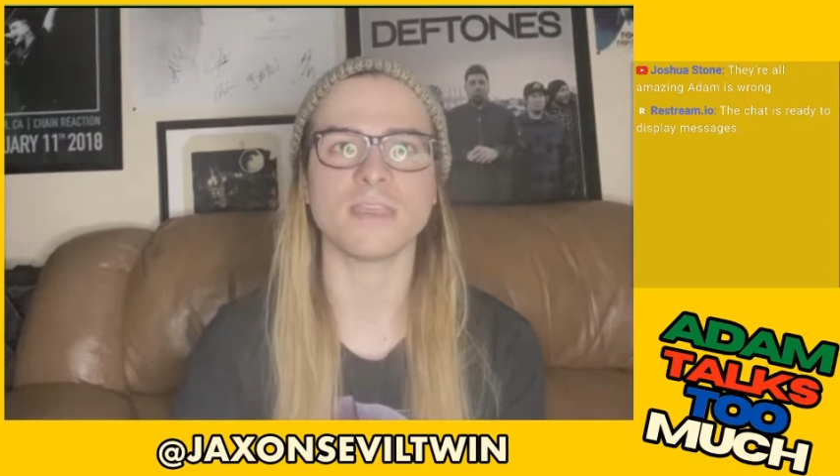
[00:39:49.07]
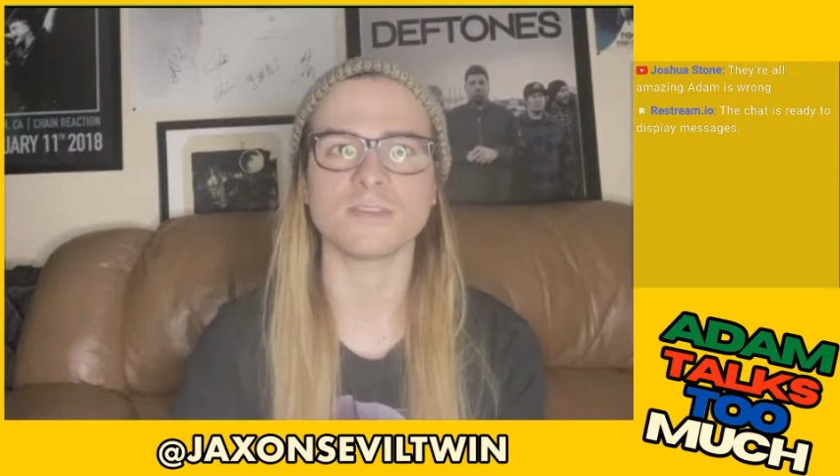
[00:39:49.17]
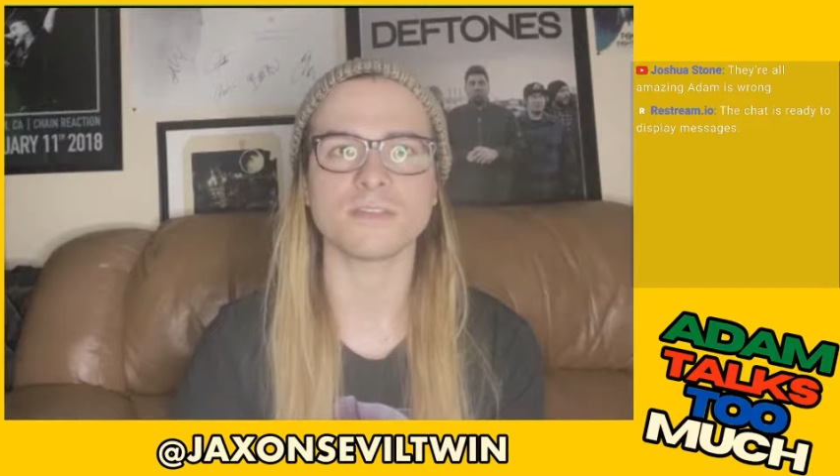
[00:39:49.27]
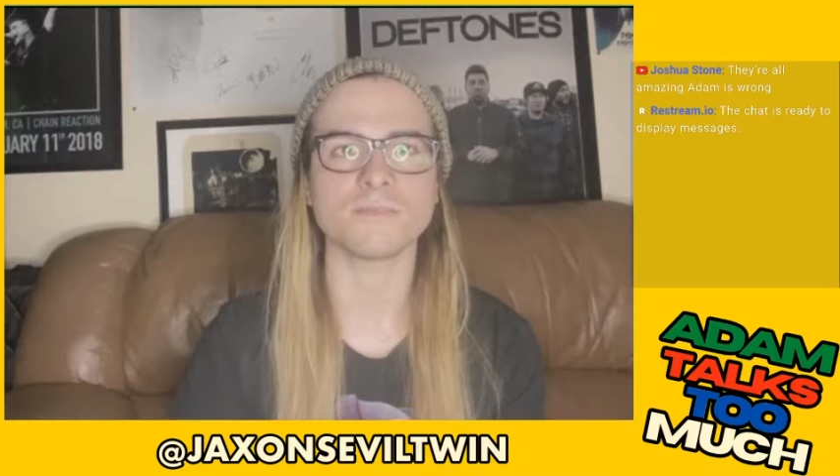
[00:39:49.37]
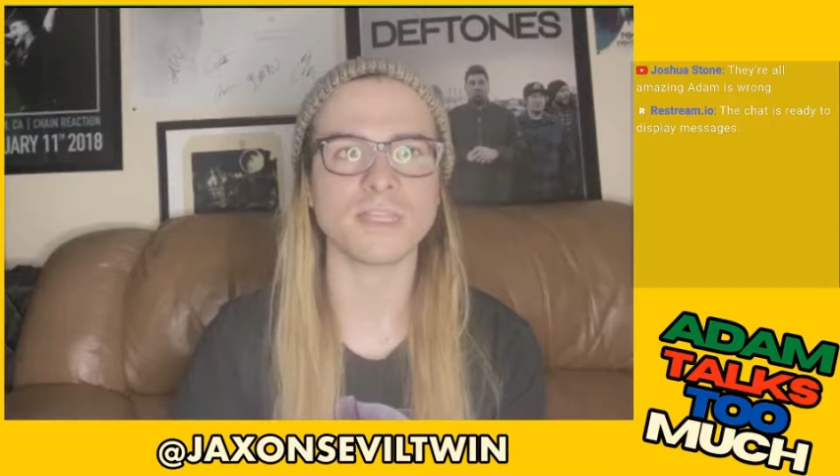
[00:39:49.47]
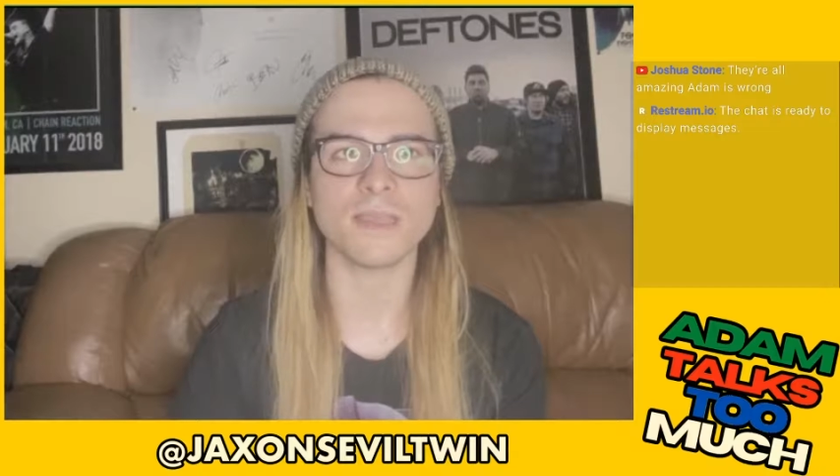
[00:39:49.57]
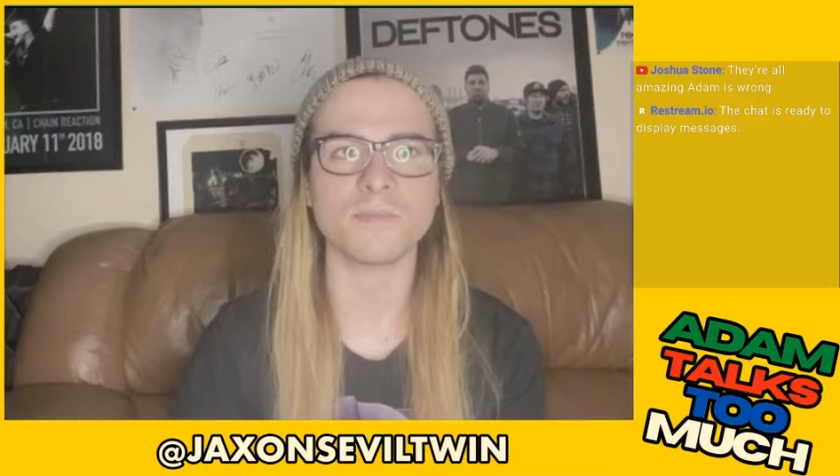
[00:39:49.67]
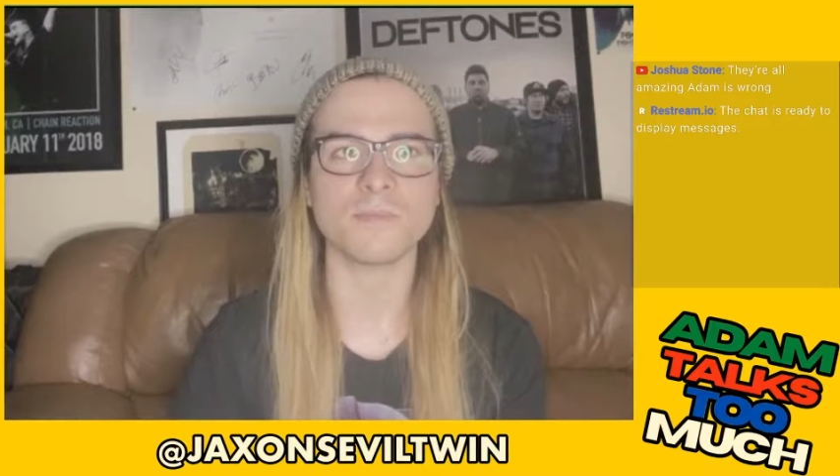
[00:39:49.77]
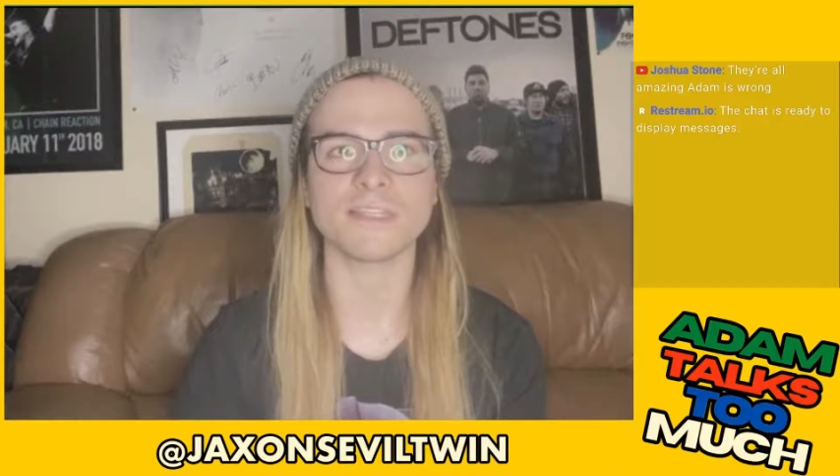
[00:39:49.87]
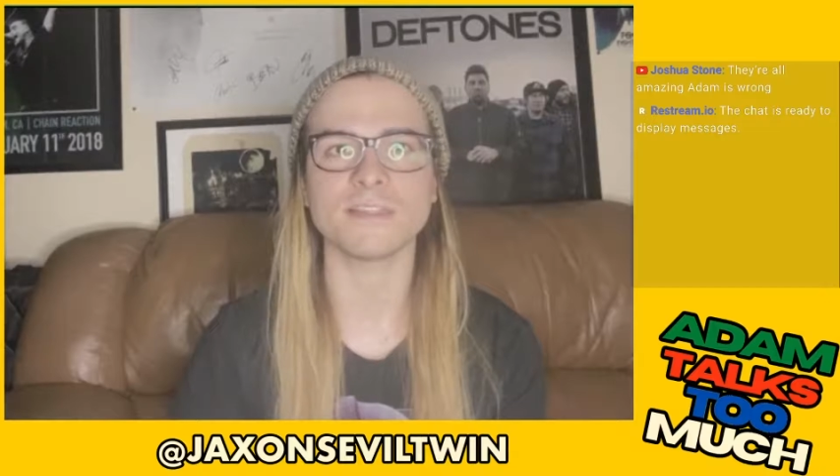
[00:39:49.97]

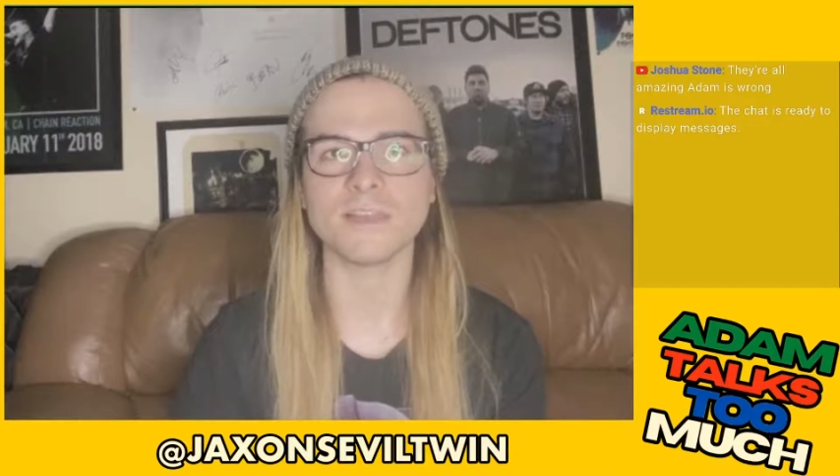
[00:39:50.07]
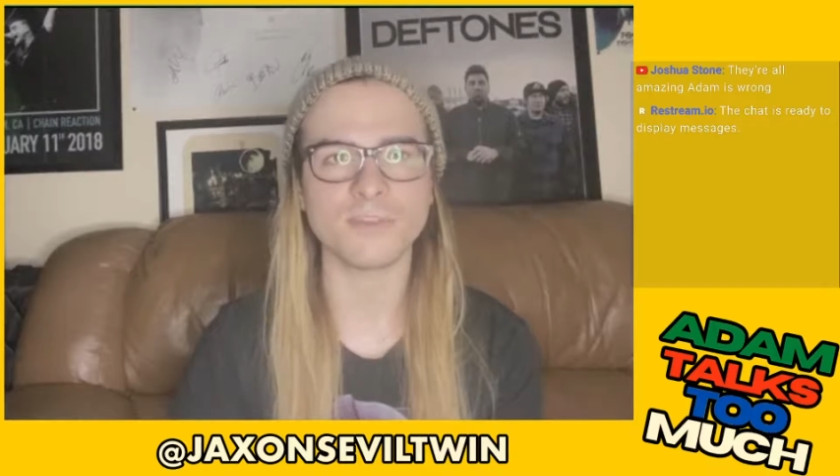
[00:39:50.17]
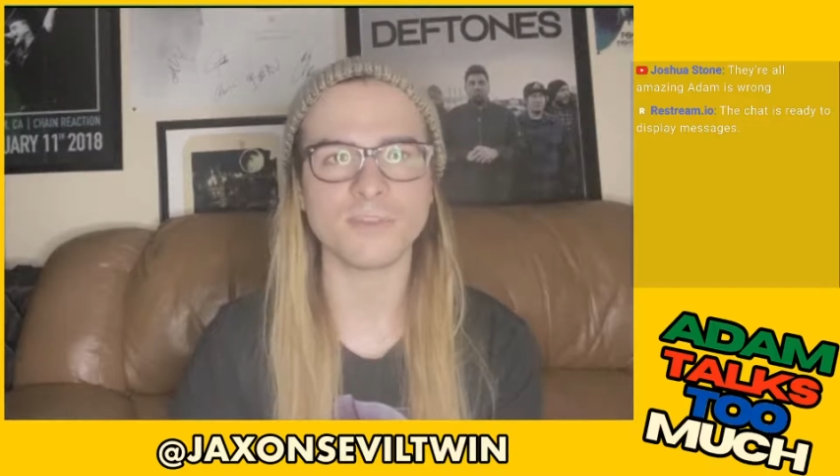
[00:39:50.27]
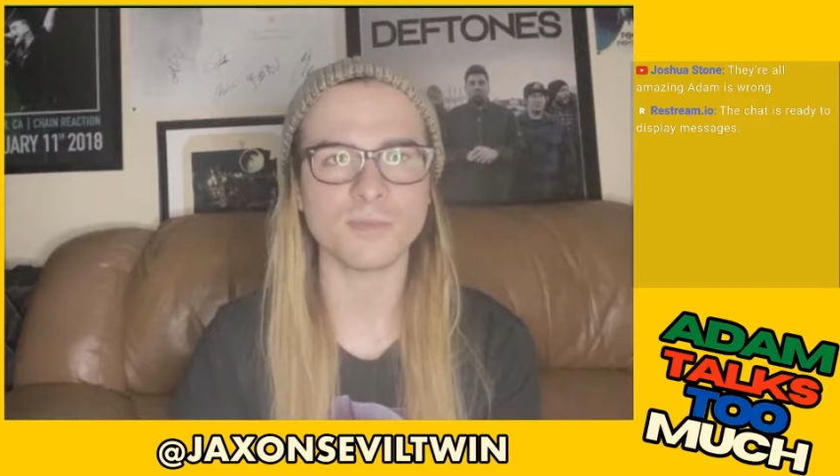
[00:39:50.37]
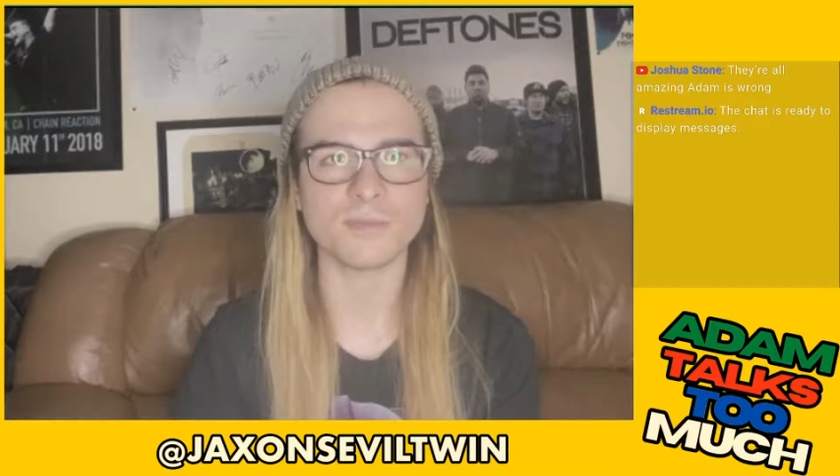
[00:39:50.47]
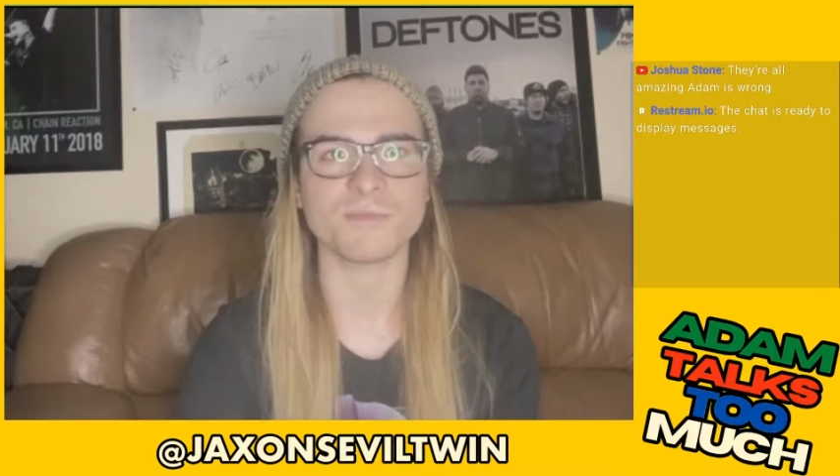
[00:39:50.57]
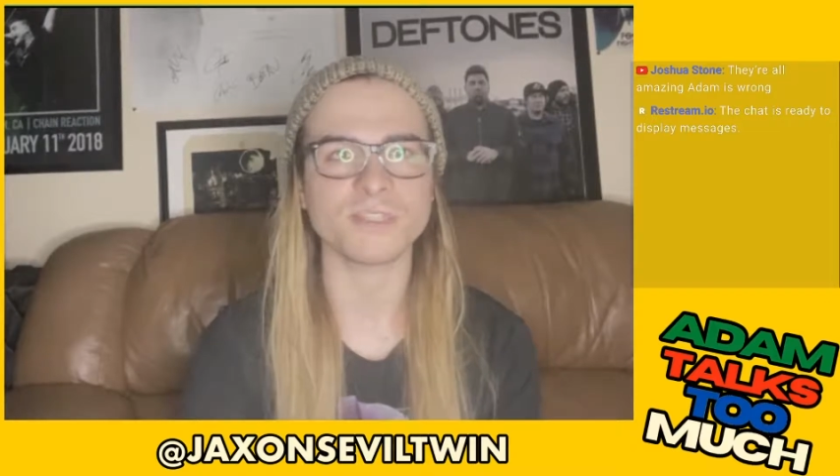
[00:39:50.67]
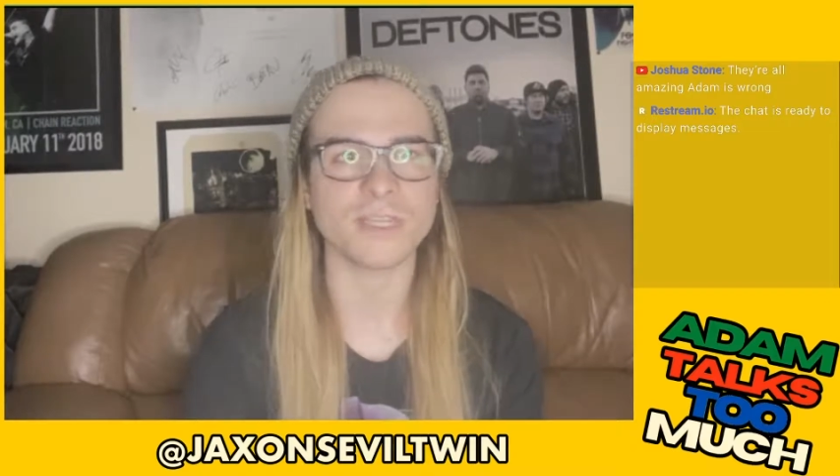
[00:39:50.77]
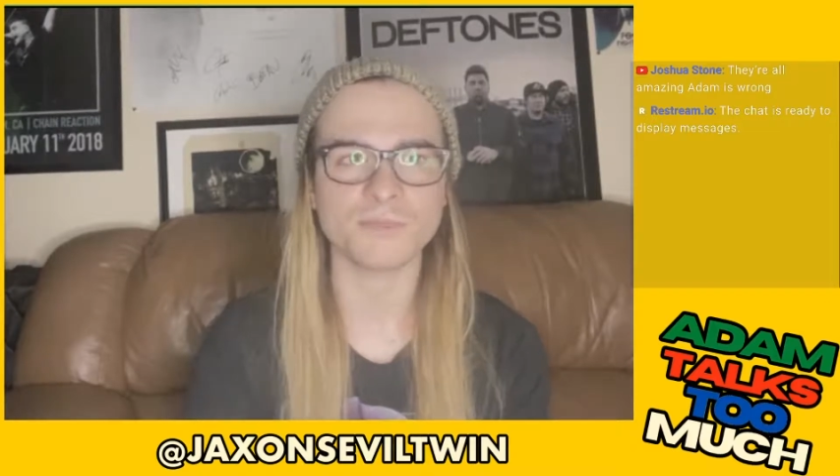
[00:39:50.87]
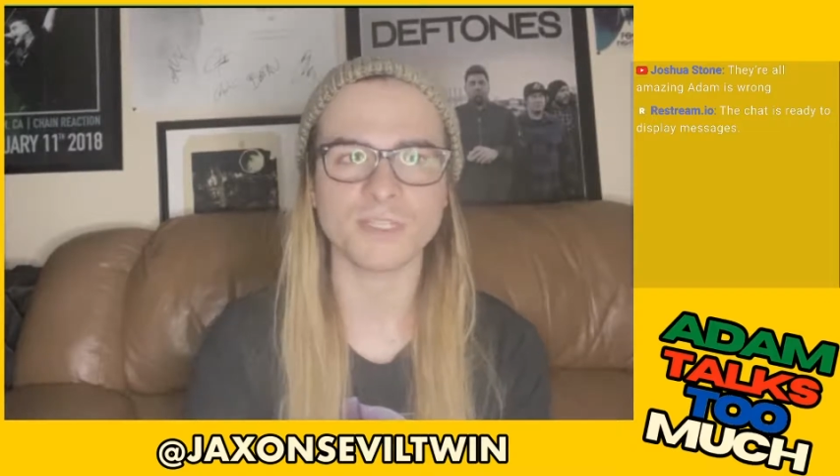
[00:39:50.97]
sometimes I love him,
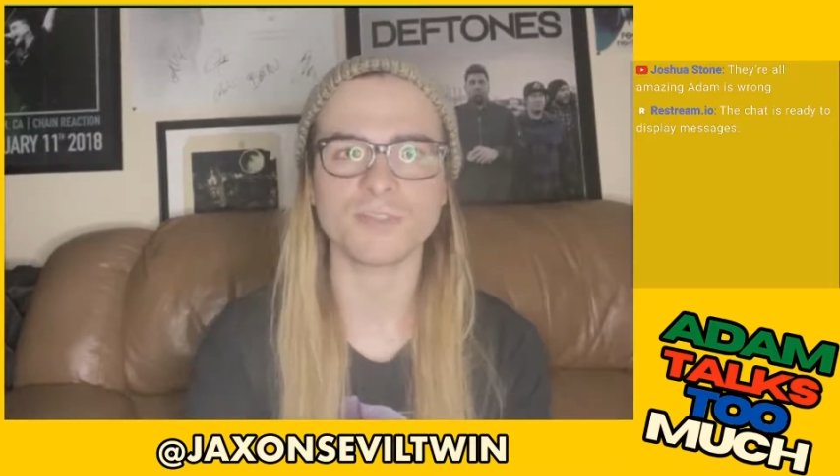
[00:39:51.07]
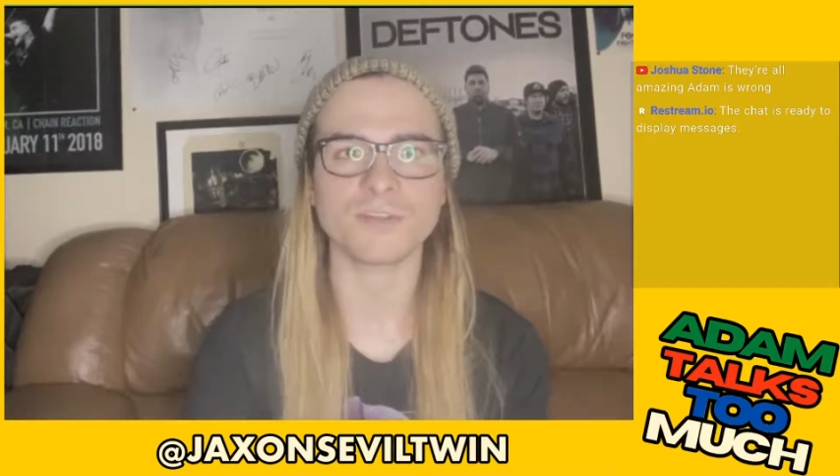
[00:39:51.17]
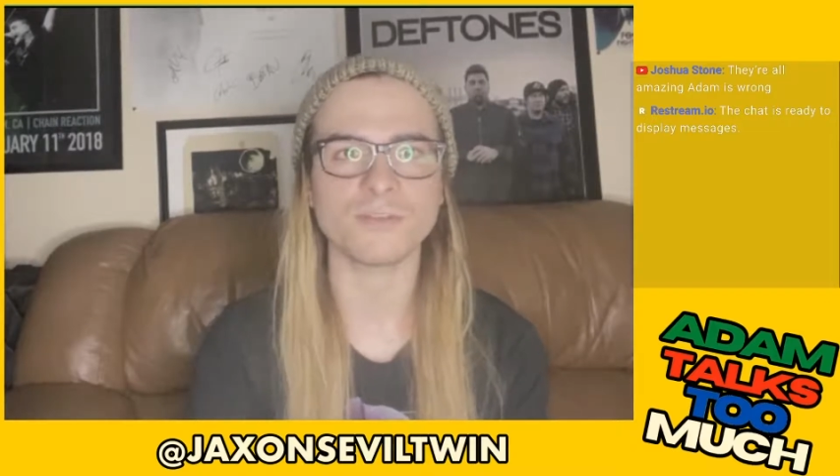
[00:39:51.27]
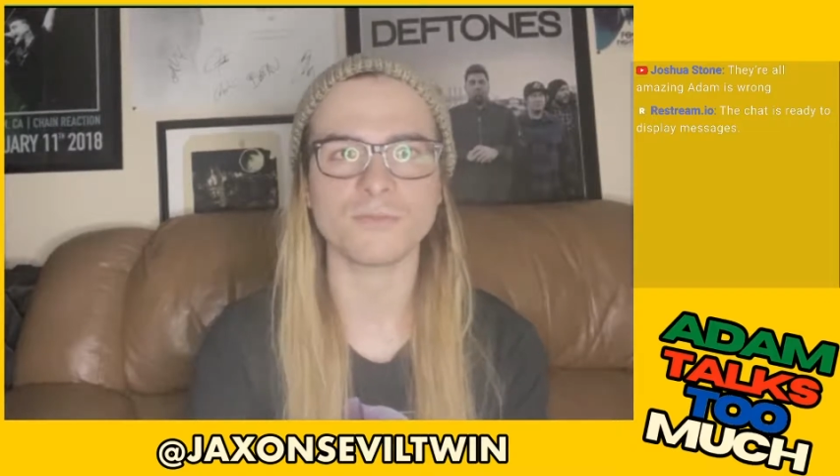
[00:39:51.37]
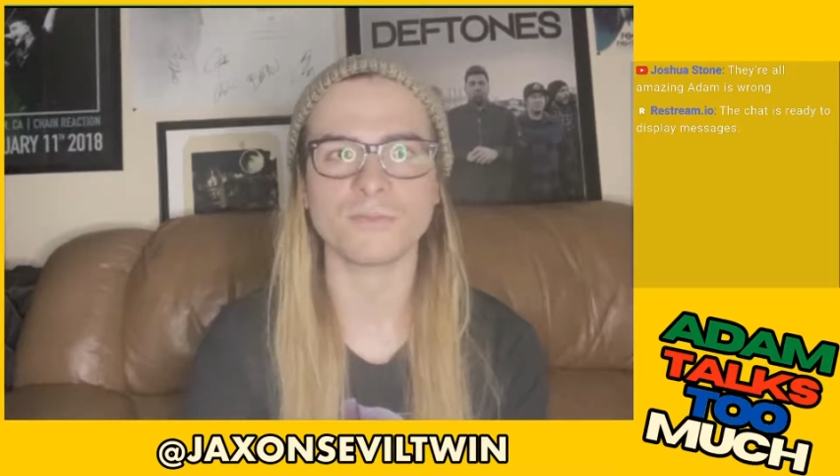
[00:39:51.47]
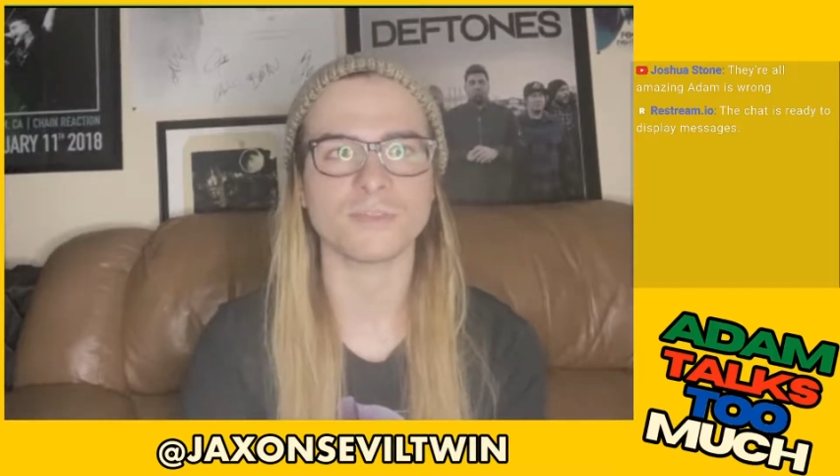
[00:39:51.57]
sometimes I don't.